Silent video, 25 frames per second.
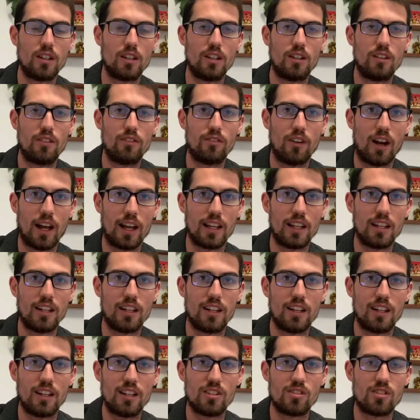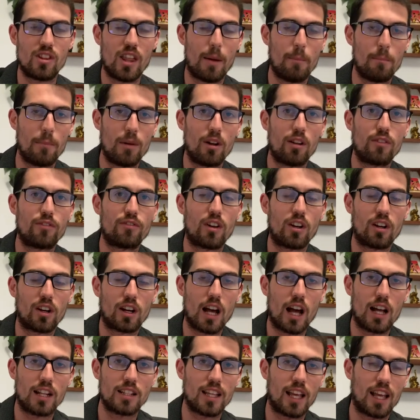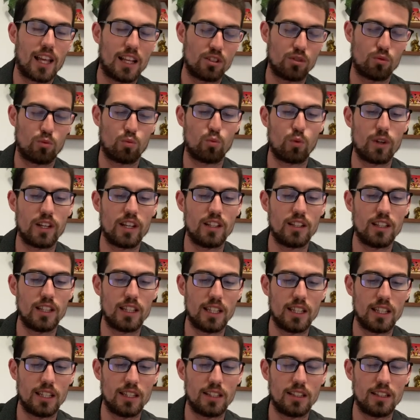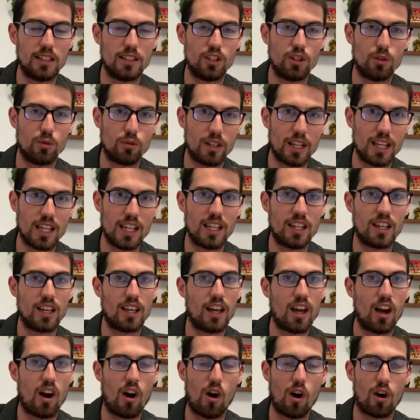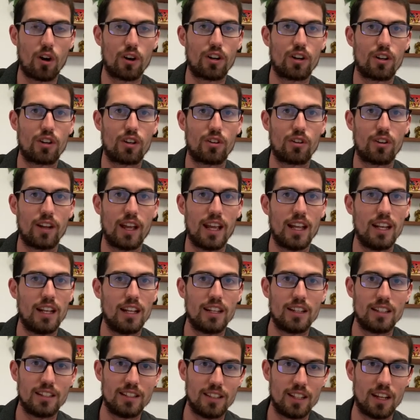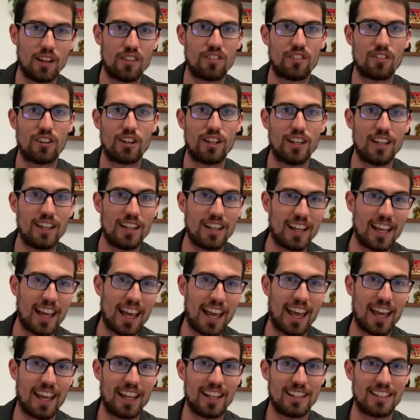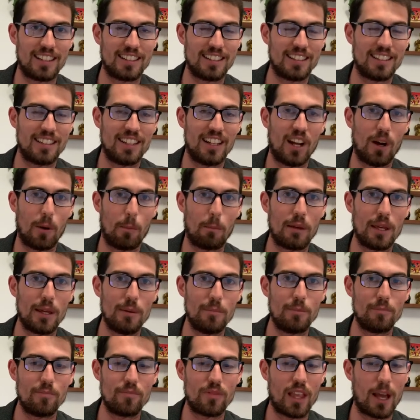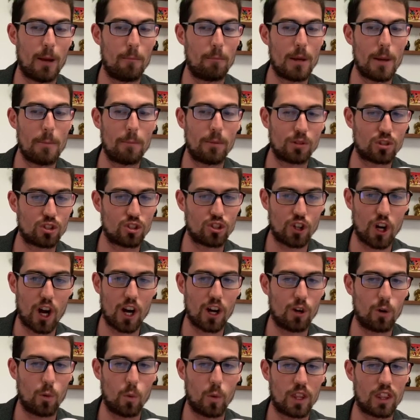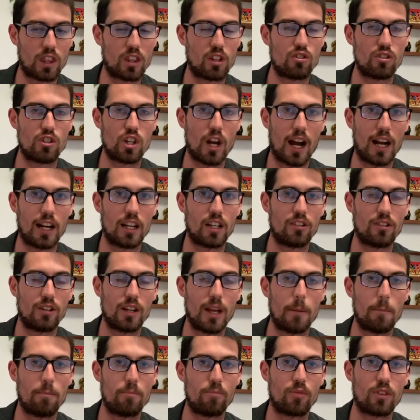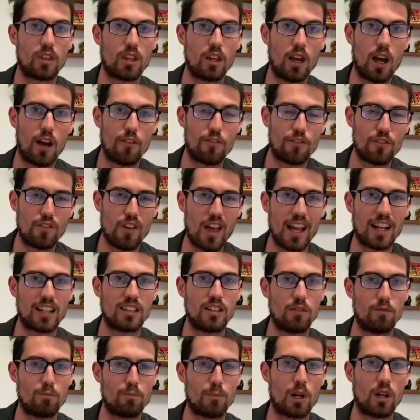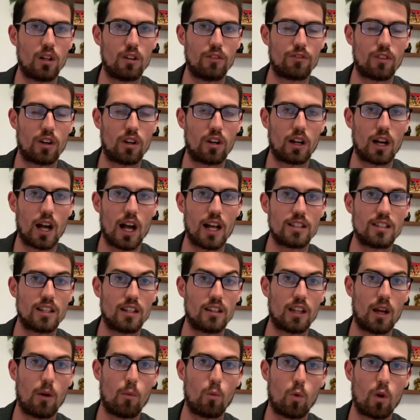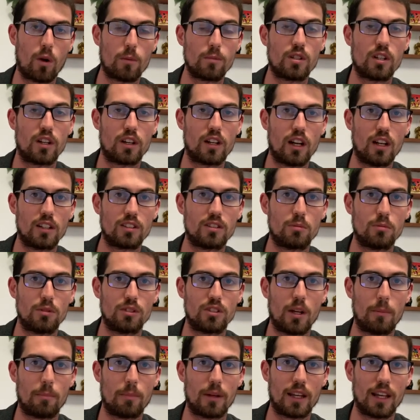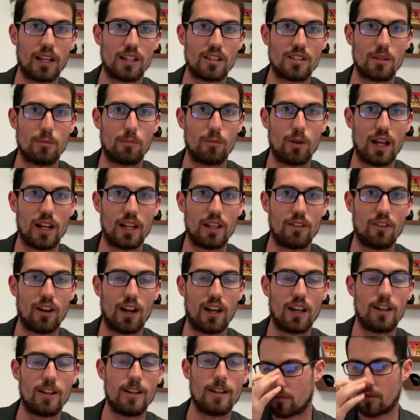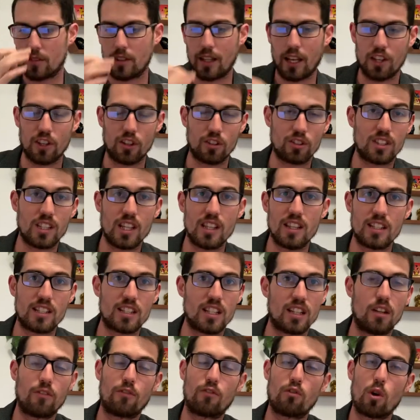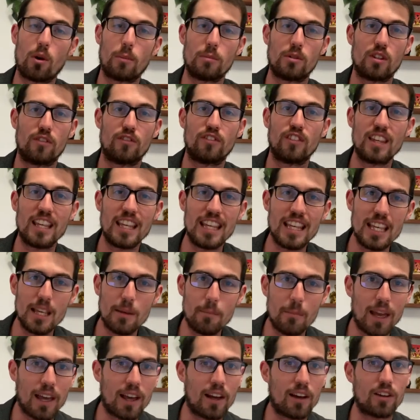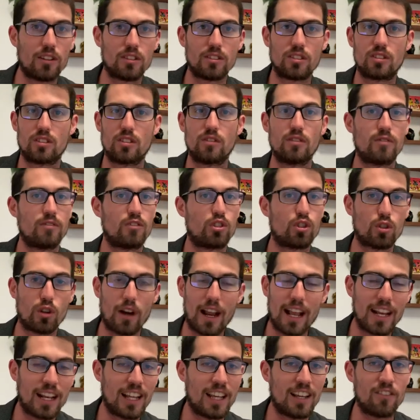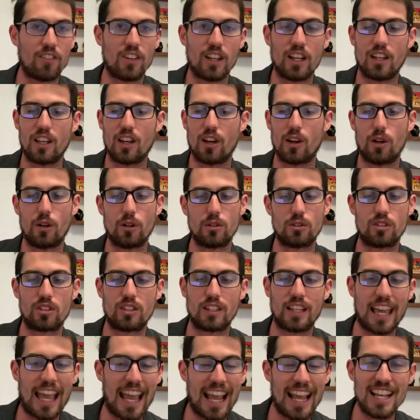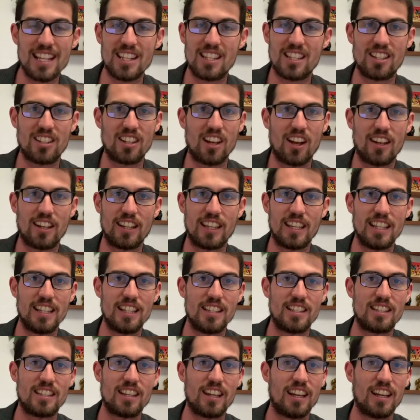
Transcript: right? So that middle funnel content is really unique, hard to create, different, and you know, people and people struggle with trying to create effective middle of funnel content that warms their customers up and gets them ready, right? Now you'll see this in the forms of emails, training videos, case studies,